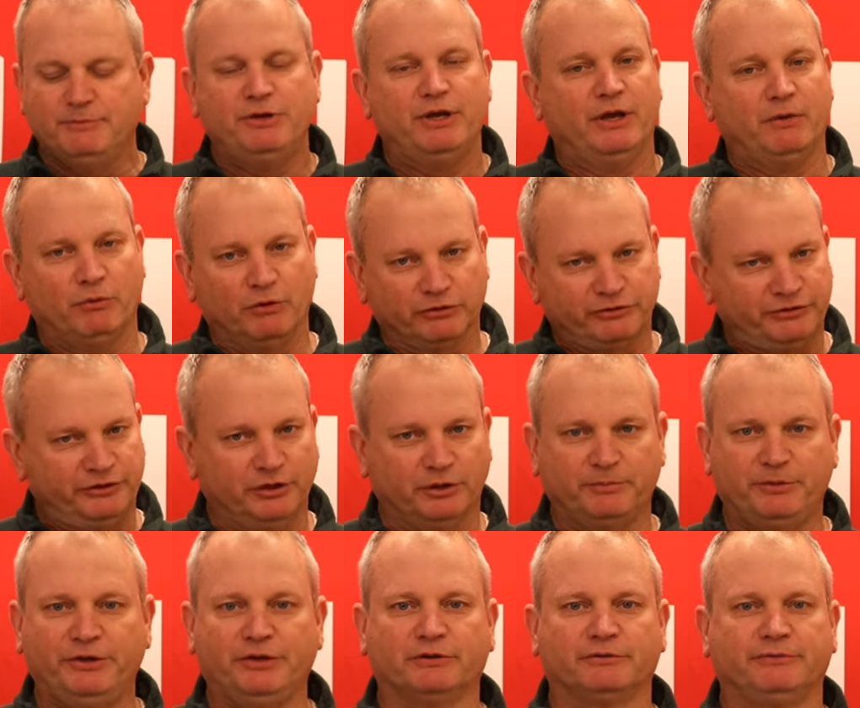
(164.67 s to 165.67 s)
It will still
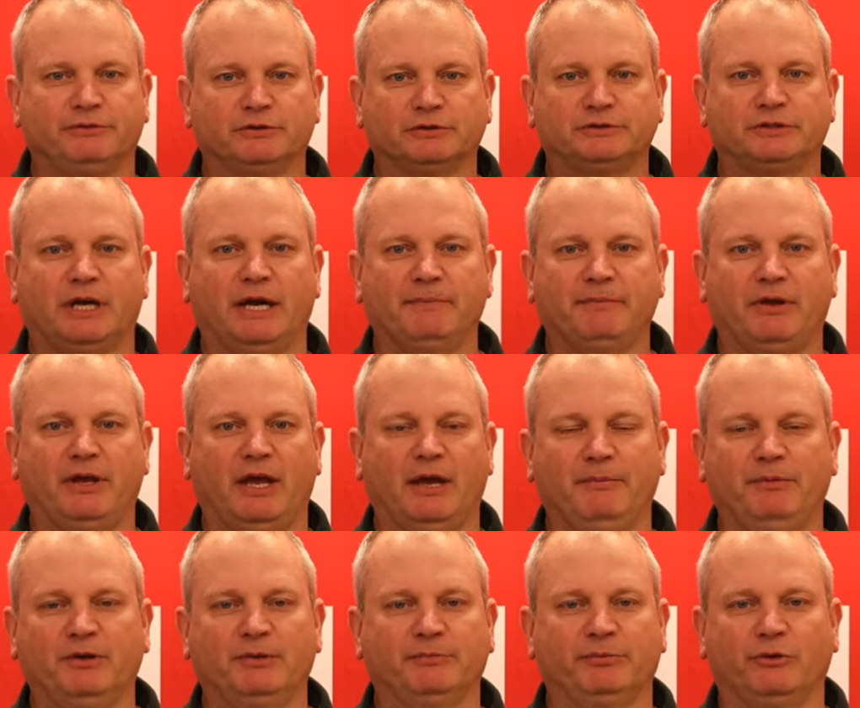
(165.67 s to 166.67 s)
be your full-time
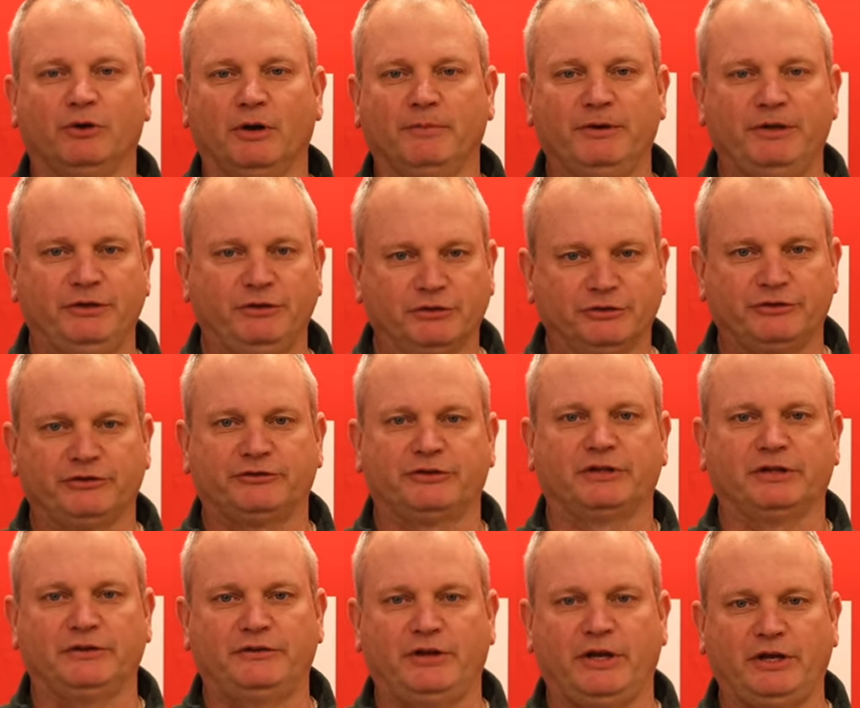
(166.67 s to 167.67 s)
CAMI employment. You're just
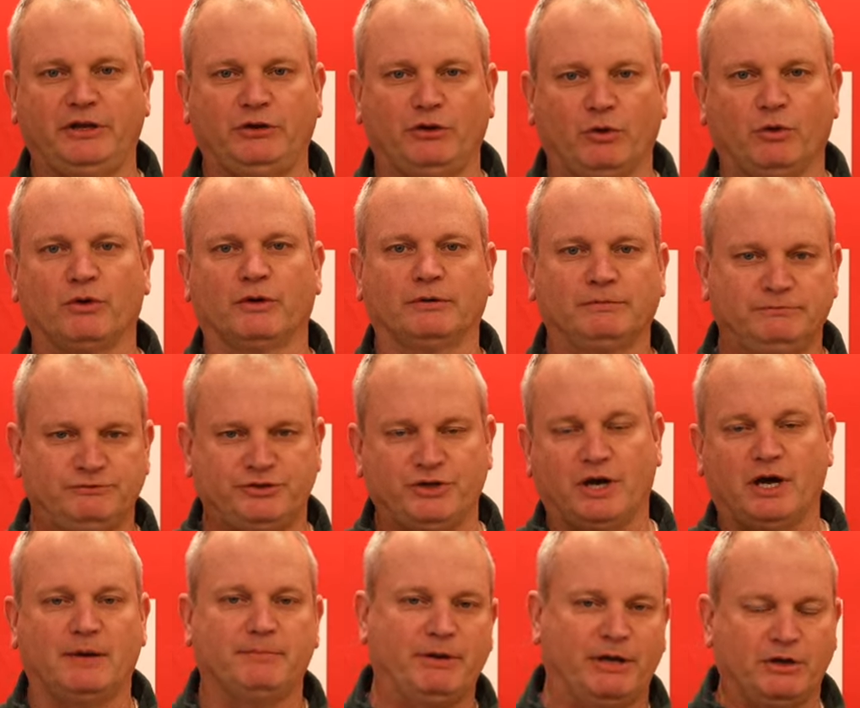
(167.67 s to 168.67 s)
going to take your
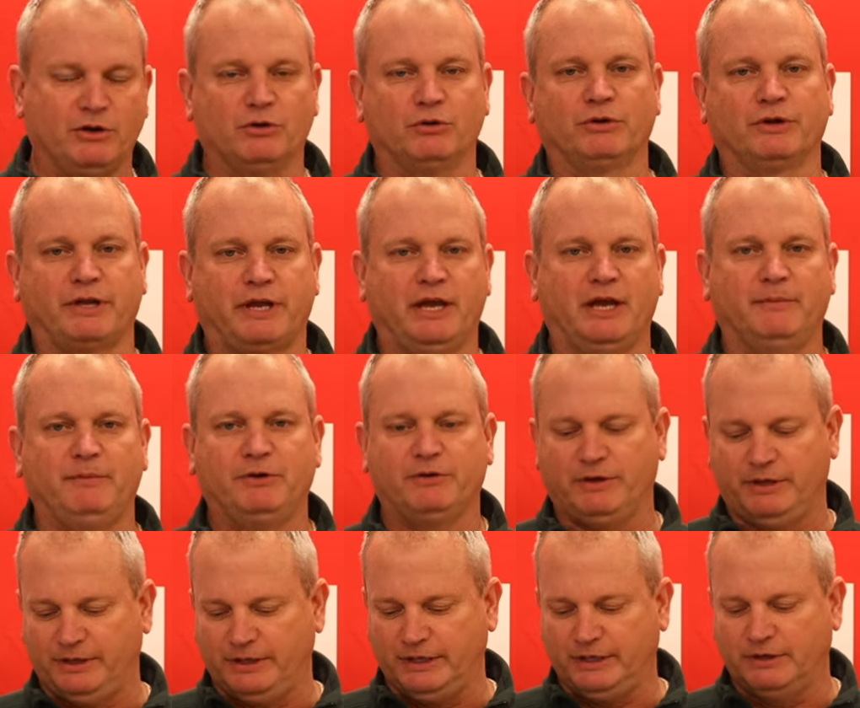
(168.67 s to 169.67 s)
job and go to CAMI
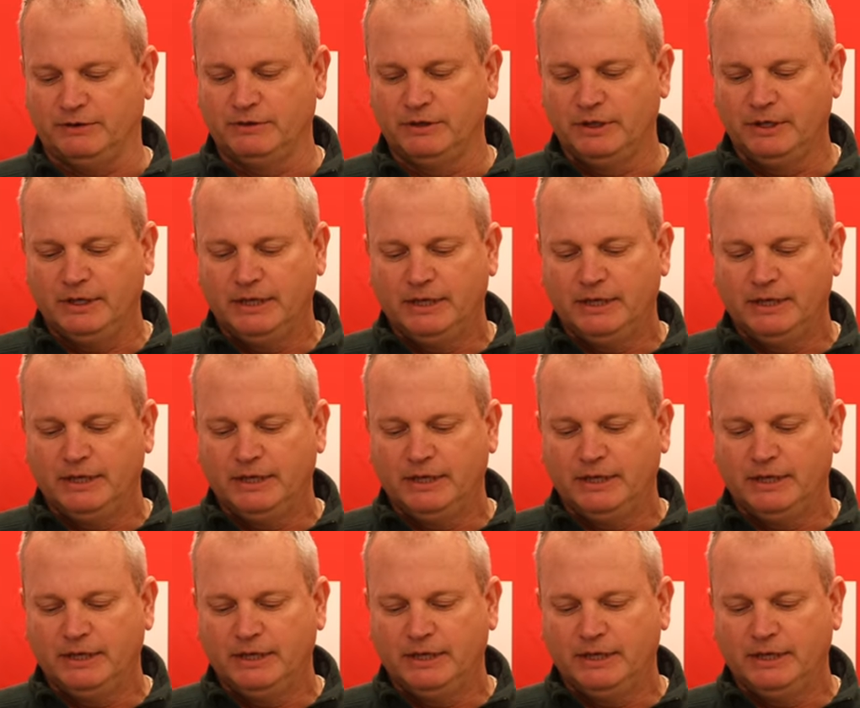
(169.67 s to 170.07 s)
right now.